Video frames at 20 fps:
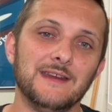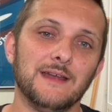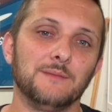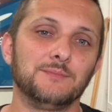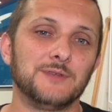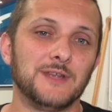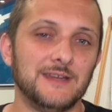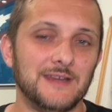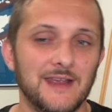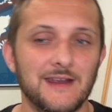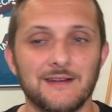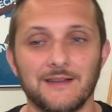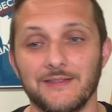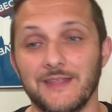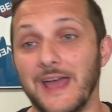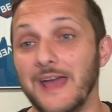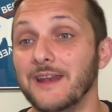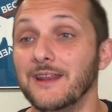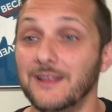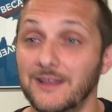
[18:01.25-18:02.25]
up to date on
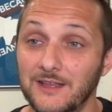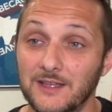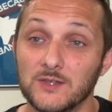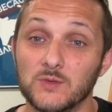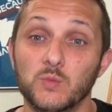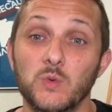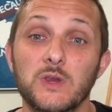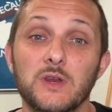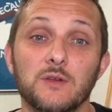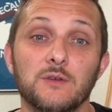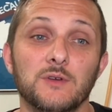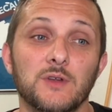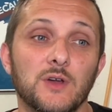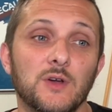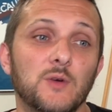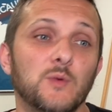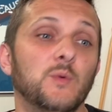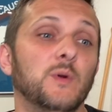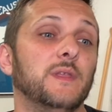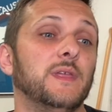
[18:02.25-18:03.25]
that because we don't
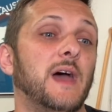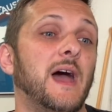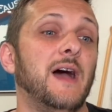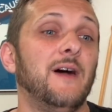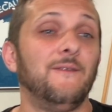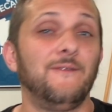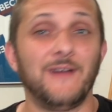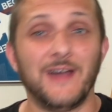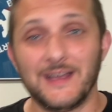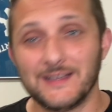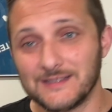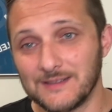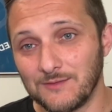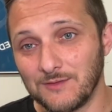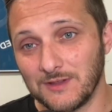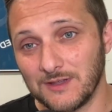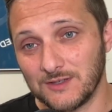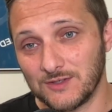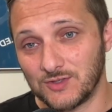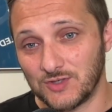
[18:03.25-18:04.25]
know with how fast
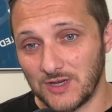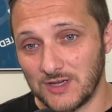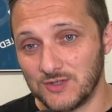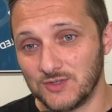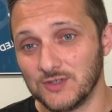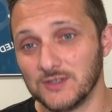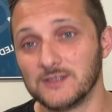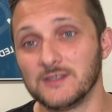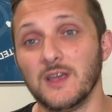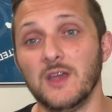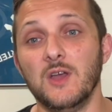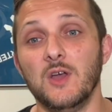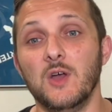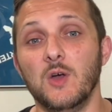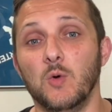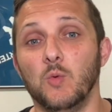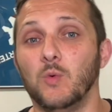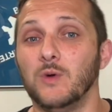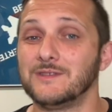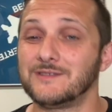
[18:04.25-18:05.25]
everything changes
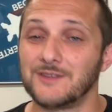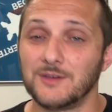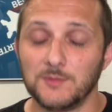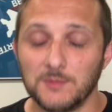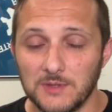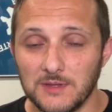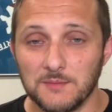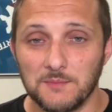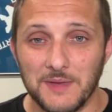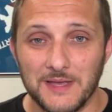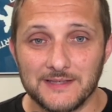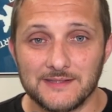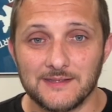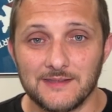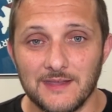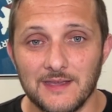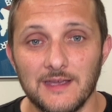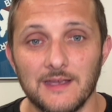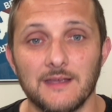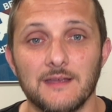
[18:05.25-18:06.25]
what's going to be the
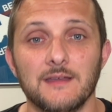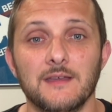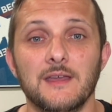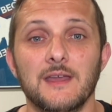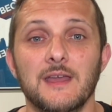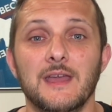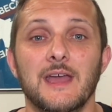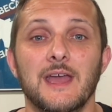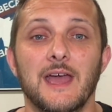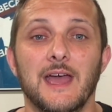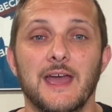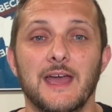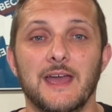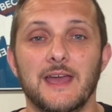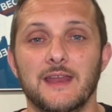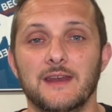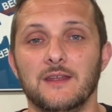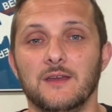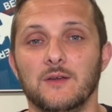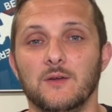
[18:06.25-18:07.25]
best thing.
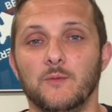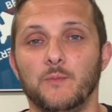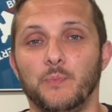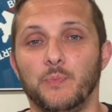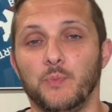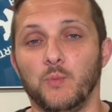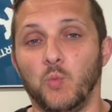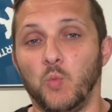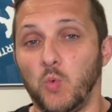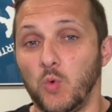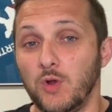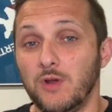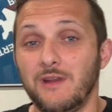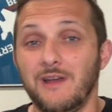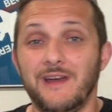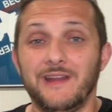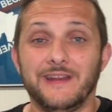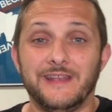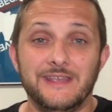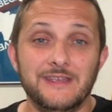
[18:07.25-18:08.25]
And we're
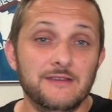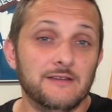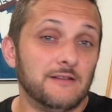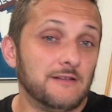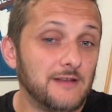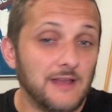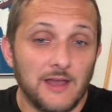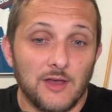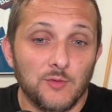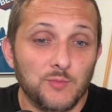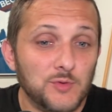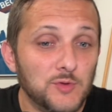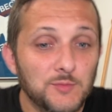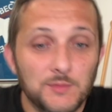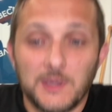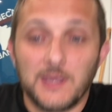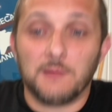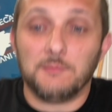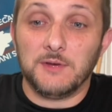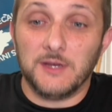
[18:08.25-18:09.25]
not here to help you
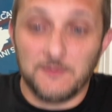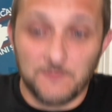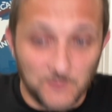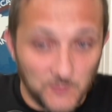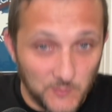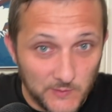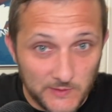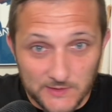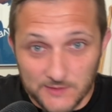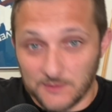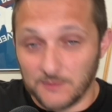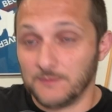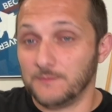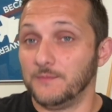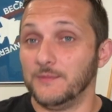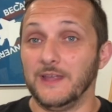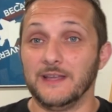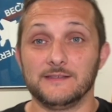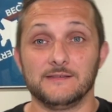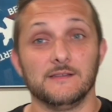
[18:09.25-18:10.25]
become an influencer.
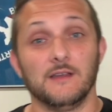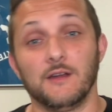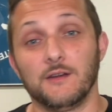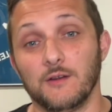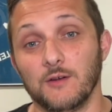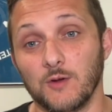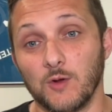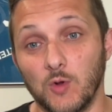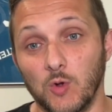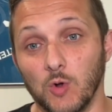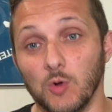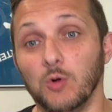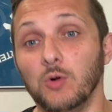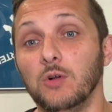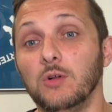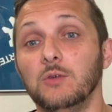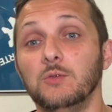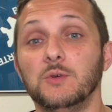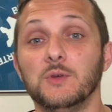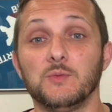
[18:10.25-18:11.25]
That's not our
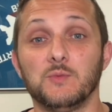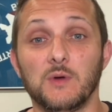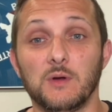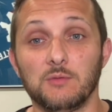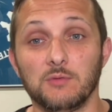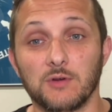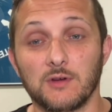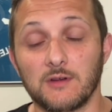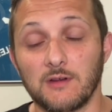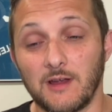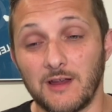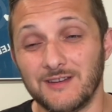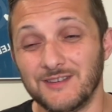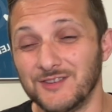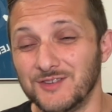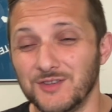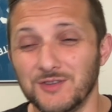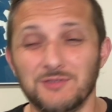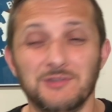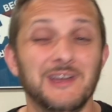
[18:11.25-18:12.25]
goal with what we're trying to
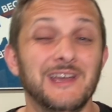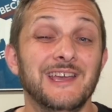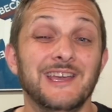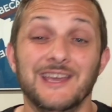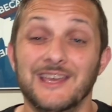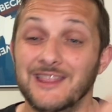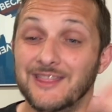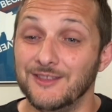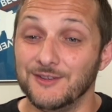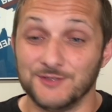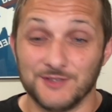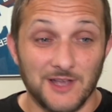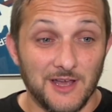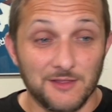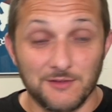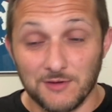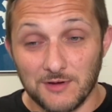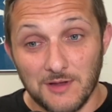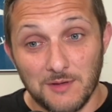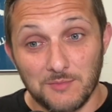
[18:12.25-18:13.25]
do. There's
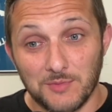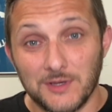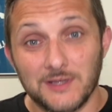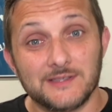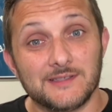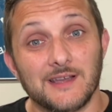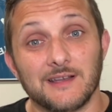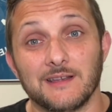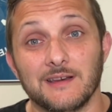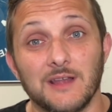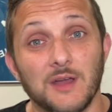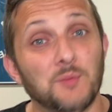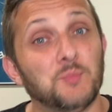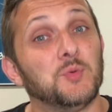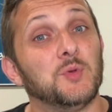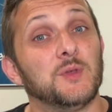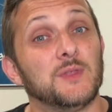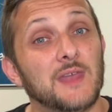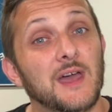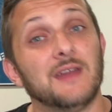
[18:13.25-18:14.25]
other companies that can help
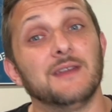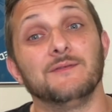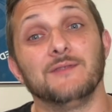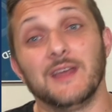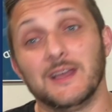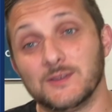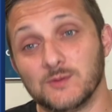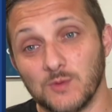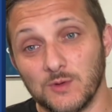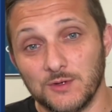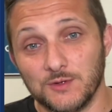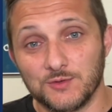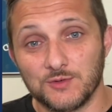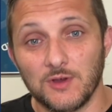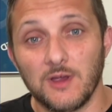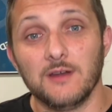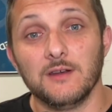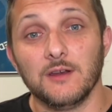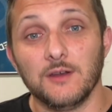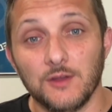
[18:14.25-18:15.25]
you with that if that's what you're
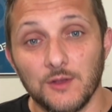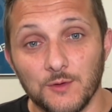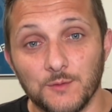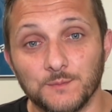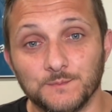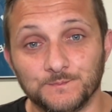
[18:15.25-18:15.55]
trying to do.